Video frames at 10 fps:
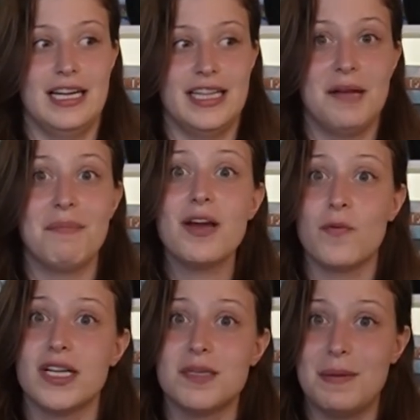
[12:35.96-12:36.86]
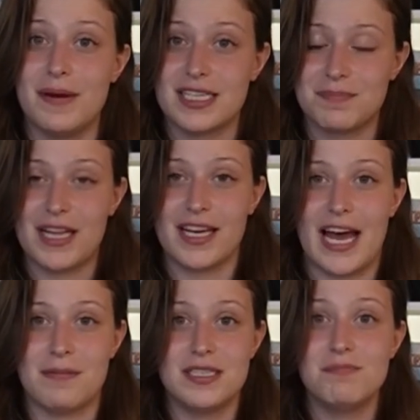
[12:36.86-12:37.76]
They might want to be picked by the
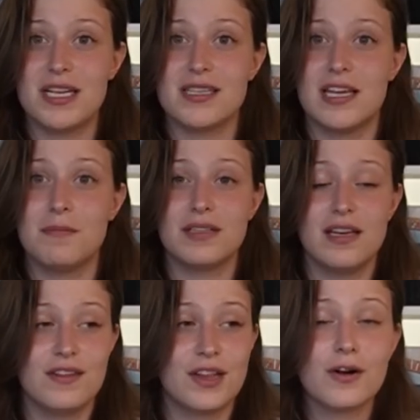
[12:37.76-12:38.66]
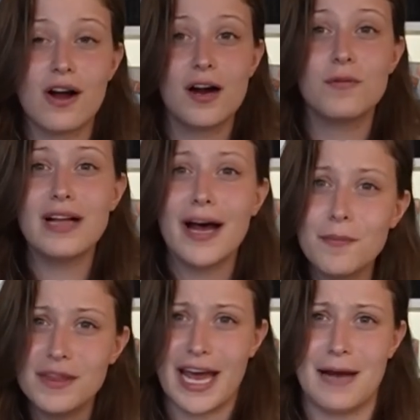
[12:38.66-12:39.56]
captain because they believe that their card will
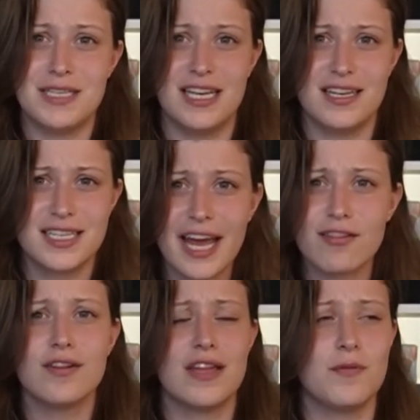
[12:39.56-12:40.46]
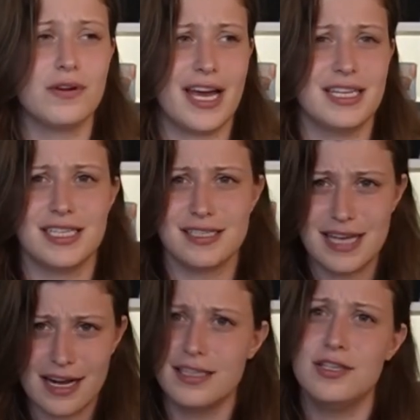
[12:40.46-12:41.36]
help the captain, and together they will get
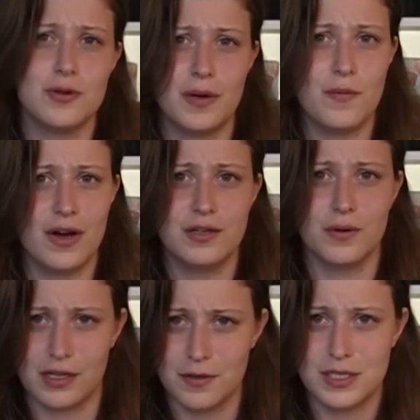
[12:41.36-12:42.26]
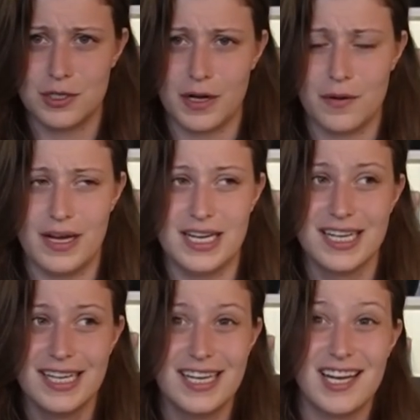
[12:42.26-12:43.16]
exactly to 21 or close to 21.
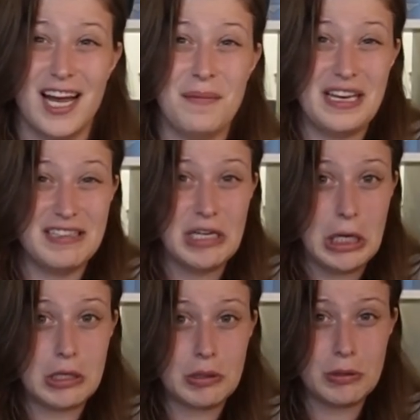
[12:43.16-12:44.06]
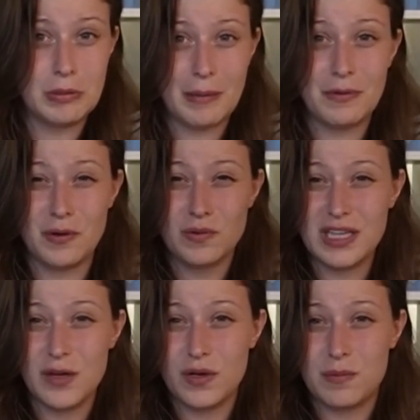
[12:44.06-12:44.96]
I mean, a crew member
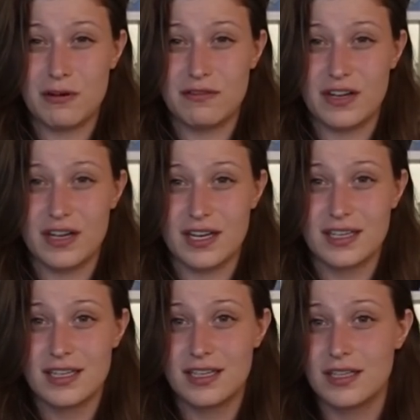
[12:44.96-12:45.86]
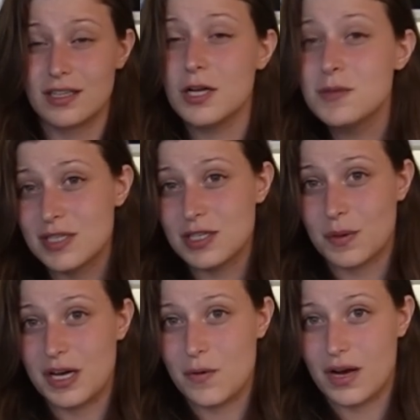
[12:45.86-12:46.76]
really would prefer close to
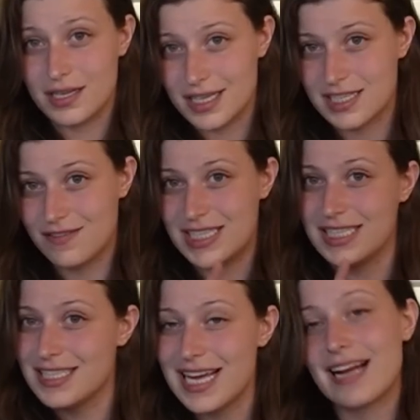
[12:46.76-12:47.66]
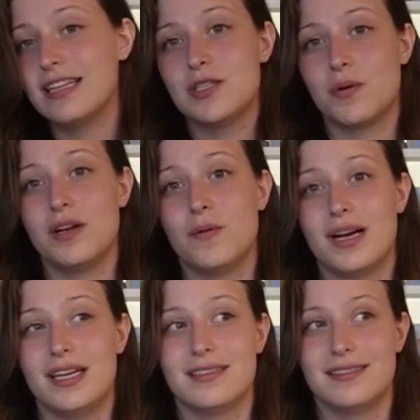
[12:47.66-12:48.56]
21 because if it's exactly
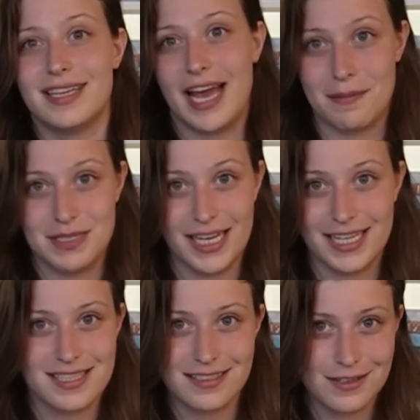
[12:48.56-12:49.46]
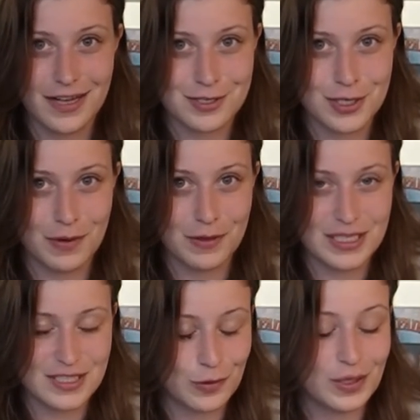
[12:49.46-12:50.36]
21, the captain gets a little extra
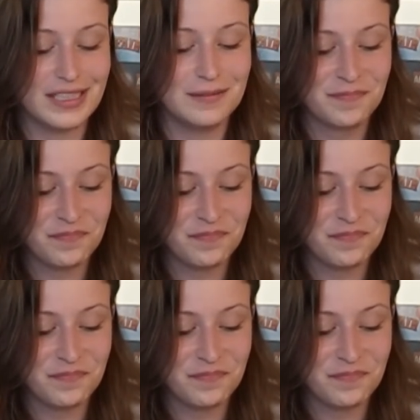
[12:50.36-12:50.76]
bonus for it.